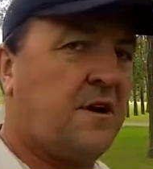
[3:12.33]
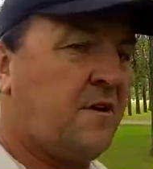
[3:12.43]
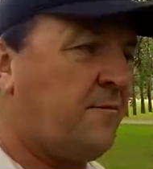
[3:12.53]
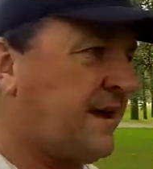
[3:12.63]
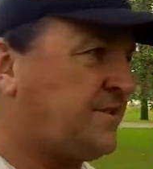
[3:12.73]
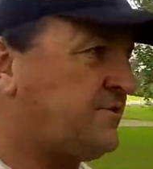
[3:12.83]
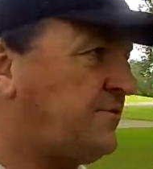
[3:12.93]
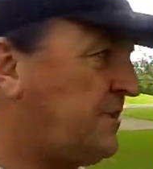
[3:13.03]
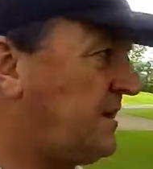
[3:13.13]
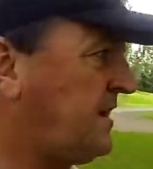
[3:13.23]
I'll make
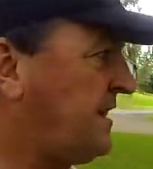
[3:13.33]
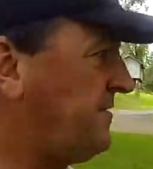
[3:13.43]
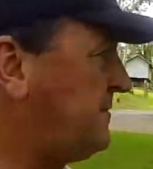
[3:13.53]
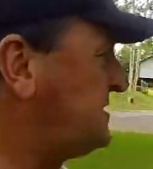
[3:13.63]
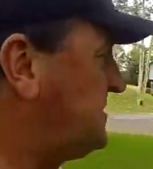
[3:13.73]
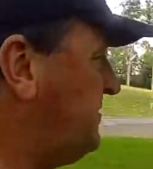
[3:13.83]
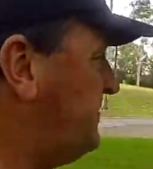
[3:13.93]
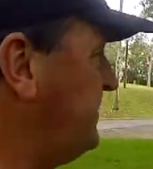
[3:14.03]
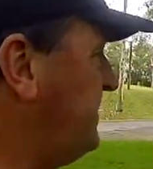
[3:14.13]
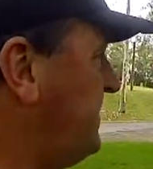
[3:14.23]
sure that I leave myself
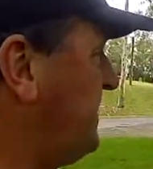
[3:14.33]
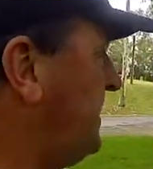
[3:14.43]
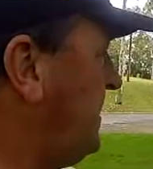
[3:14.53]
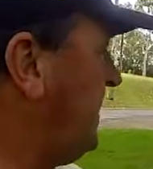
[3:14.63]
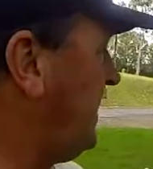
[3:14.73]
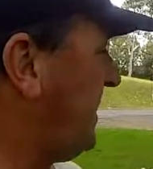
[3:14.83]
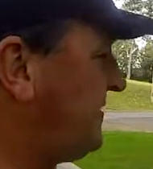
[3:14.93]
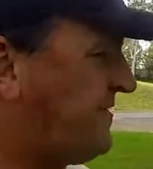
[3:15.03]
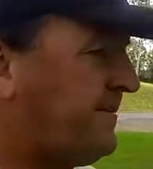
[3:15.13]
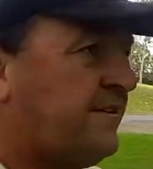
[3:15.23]

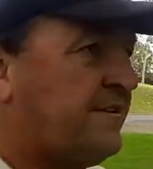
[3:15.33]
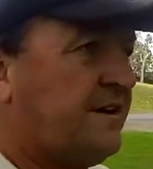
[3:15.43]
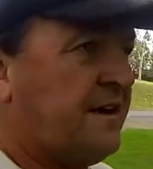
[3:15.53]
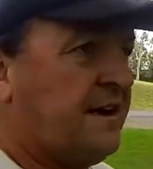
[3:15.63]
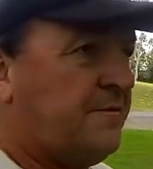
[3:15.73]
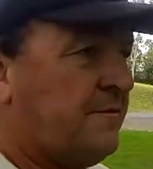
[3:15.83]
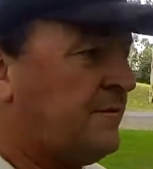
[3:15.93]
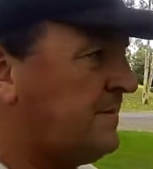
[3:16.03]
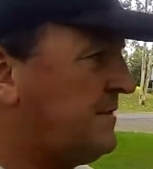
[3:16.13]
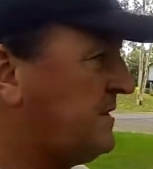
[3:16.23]
enough
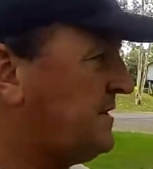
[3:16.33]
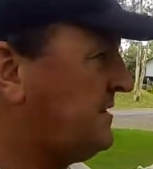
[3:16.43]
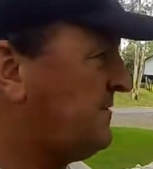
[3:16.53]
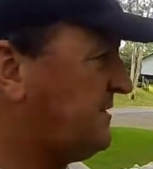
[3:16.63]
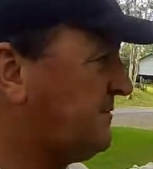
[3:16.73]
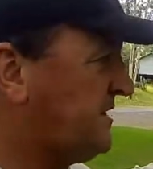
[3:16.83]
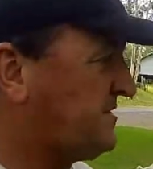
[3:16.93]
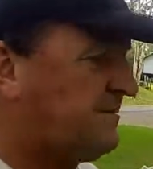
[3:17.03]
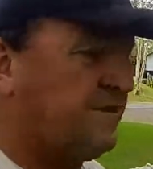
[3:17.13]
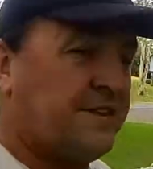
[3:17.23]
of the
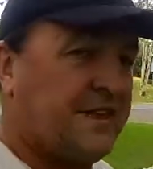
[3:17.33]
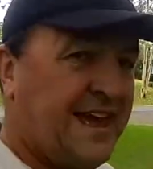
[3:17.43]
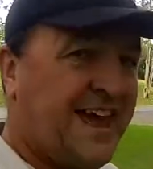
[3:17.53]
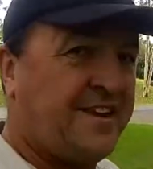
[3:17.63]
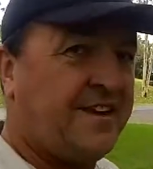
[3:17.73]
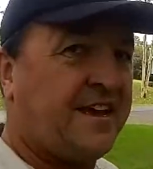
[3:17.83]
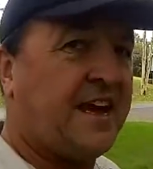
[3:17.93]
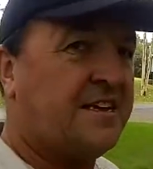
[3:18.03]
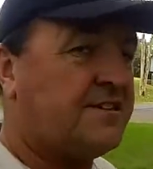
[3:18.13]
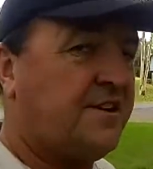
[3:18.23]
picture at the end in
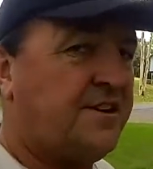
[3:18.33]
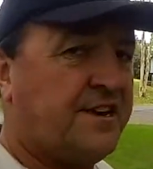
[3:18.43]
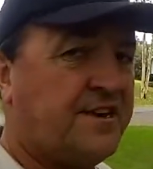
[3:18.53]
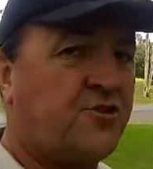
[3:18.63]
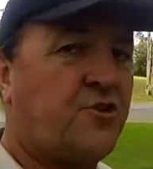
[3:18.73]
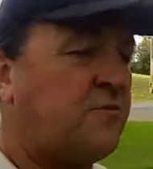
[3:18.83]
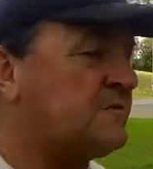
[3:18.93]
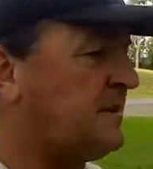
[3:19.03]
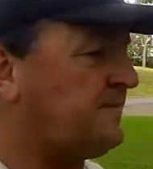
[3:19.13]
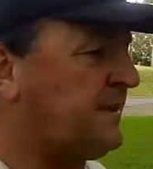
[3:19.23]
case I need to crop
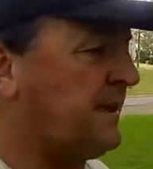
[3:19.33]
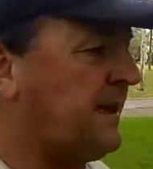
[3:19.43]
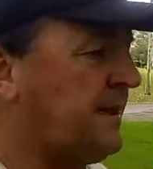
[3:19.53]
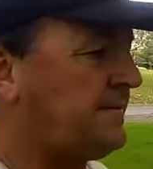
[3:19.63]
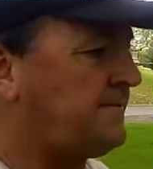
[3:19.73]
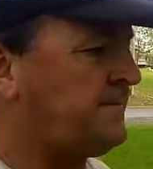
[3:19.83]
something out.